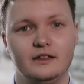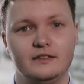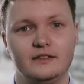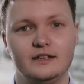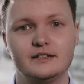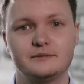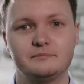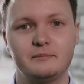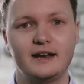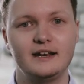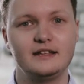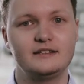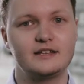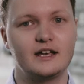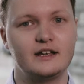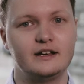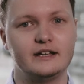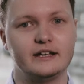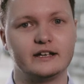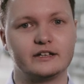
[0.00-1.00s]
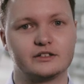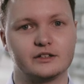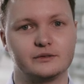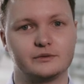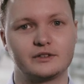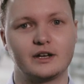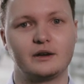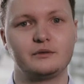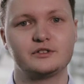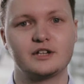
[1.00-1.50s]
These many techniques of
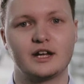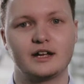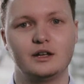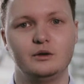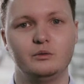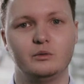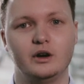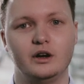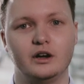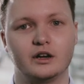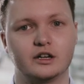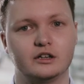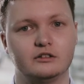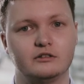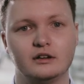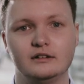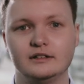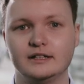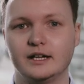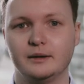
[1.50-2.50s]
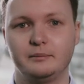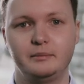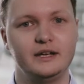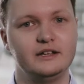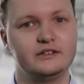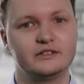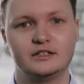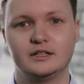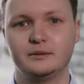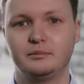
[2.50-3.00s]
self-checking work are only a
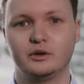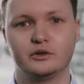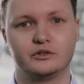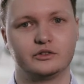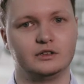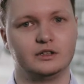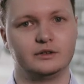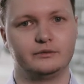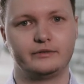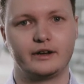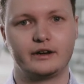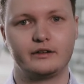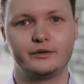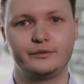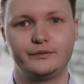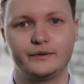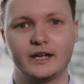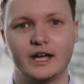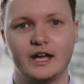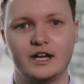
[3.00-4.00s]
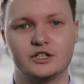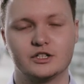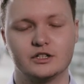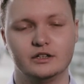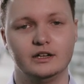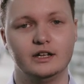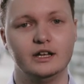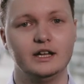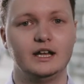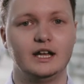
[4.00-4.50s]
piece in the puzzle of
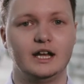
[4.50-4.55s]
verification